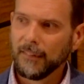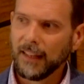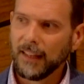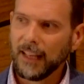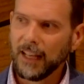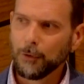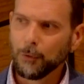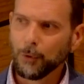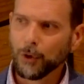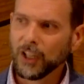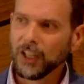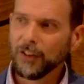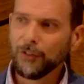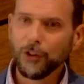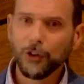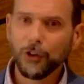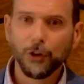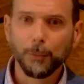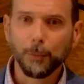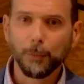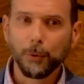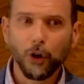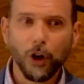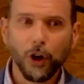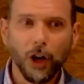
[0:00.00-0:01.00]
and we're given
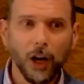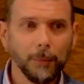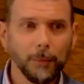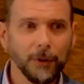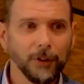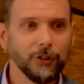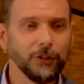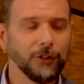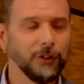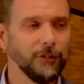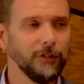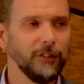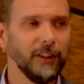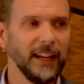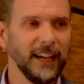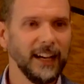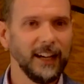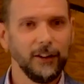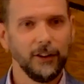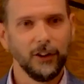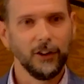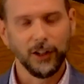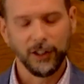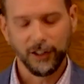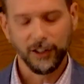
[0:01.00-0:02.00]
the promise of
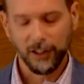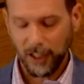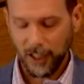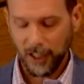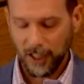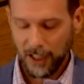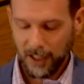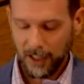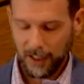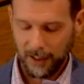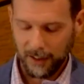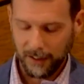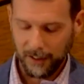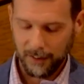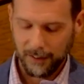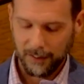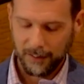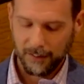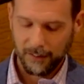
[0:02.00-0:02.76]
that online.